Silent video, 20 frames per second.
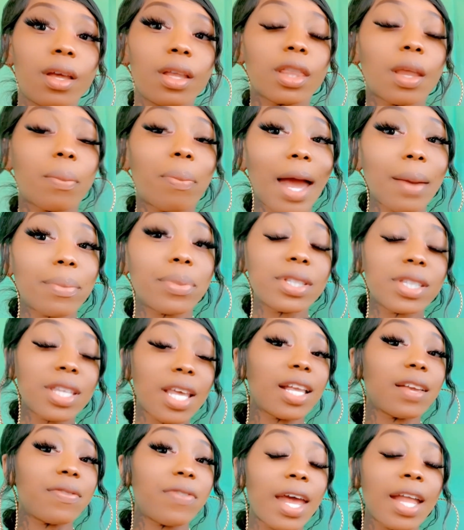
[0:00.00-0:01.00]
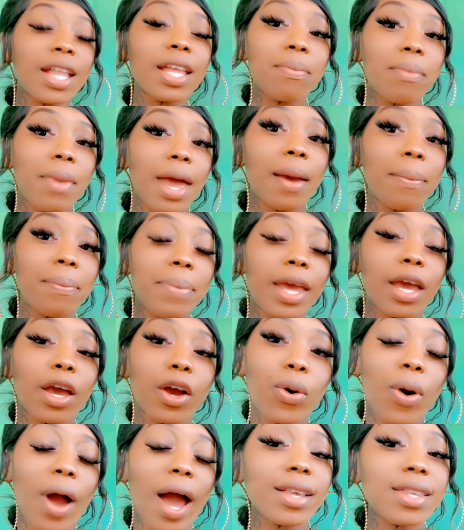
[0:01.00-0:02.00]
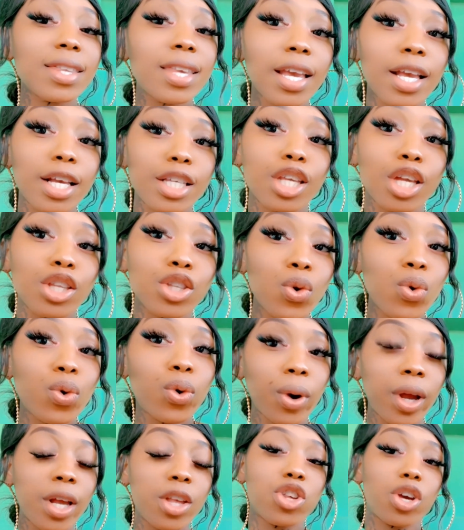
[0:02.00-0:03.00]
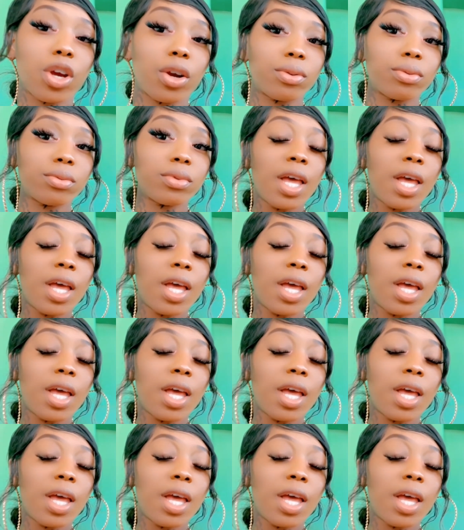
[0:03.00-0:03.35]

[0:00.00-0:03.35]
The Bible said, if any man be in Christ, he is a new creature.